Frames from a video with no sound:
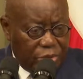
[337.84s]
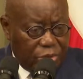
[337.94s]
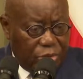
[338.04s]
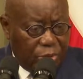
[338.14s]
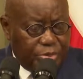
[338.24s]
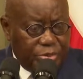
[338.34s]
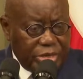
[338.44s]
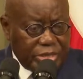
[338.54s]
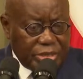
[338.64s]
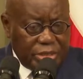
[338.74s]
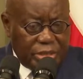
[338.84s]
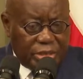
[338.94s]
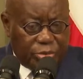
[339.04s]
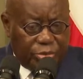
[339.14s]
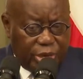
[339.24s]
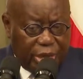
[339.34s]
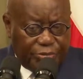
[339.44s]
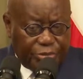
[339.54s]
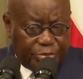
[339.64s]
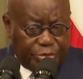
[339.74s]
cooperation that we
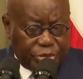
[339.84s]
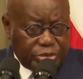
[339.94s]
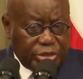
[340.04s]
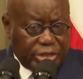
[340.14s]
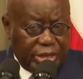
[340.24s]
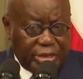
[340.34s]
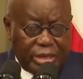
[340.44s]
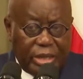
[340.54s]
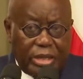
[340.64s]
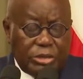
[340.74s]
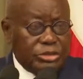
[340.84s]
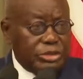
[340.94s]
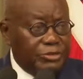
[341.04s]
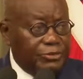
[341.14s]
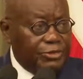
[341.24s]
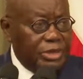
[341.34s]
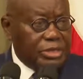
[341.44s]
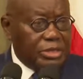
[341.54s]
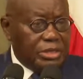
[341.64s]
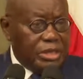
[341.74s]
have to put together to defeat
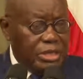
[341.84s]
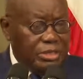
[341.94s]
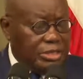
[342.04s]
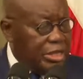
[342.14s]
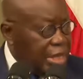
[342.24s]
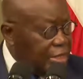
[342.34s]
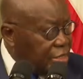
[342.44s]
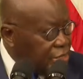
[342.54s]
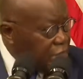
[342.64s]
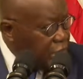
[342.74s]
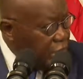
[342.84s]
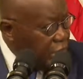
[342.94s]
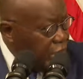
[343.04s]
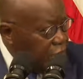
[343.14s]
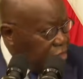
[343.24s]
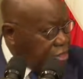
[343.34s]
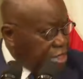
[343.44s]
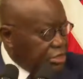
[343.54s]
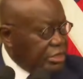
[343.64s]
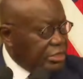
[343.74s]
the jihadist
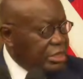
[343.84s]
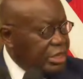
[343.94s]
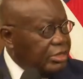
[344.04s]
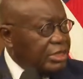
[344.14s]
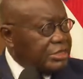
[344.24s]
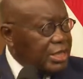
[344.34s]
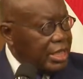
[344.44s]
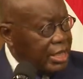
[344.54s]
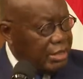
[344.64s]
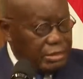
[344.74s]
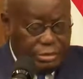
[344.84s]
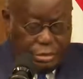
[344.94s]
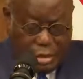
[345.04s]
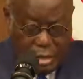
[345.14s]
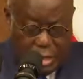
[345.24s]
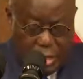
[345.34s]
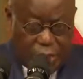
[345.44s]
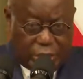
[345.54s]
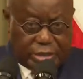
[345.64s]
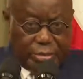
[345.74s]
insurgency in the Sahel.
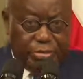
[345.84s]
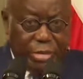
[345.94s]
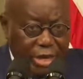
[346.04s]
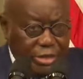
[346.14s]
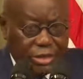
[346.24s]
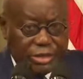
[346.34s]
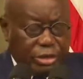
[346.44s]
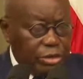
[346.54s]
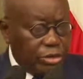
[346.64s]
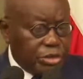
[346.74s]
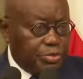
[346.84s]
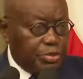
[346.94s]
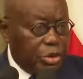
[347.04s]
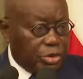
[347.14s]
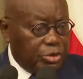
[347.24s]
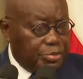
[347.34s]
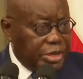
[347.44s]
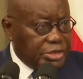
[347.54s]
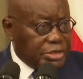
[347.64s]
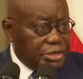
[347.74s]
It's a major security
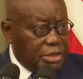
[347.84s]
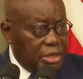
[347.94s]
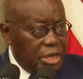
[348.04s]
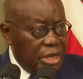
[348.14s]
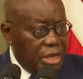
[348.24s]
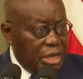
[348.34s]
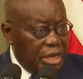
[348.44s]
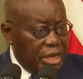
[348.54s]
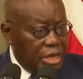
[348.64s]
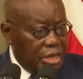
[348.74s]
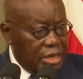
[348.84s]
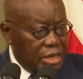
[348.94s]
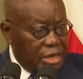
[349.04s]
preoccupation, and